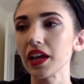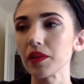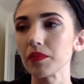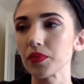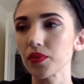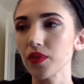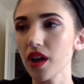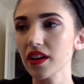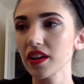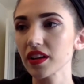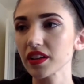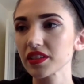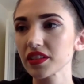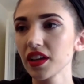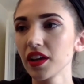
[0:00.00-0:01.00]
a
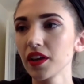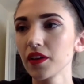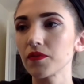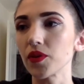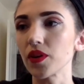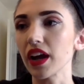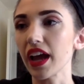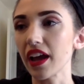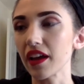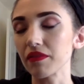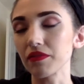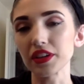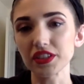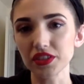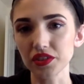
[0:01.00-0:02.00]
product for
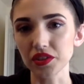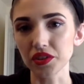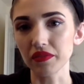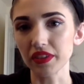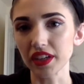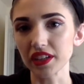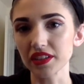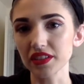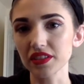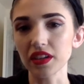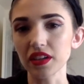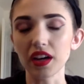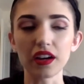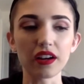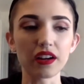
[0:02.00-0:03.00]
every service,